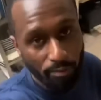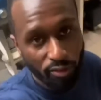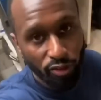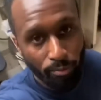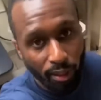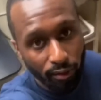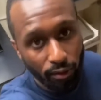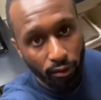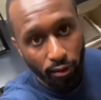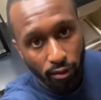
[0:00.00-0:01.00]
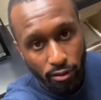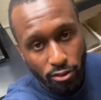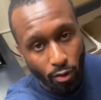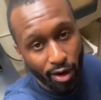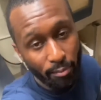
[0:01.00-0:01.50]
It's Jamani.
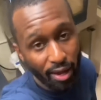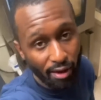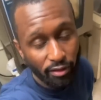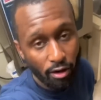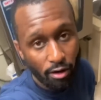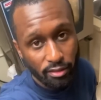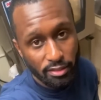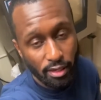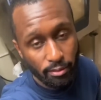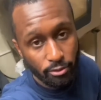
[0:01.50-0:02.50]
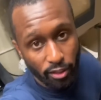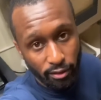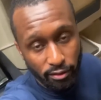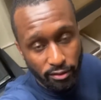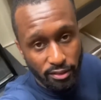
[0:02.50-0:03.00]
So I've been having a hard time trying to
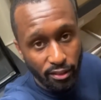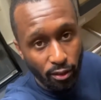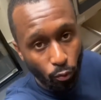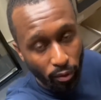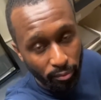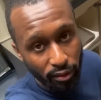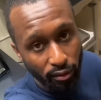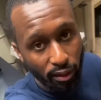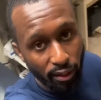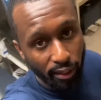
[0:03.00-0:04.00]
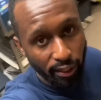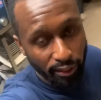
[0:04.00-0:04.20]
understand women and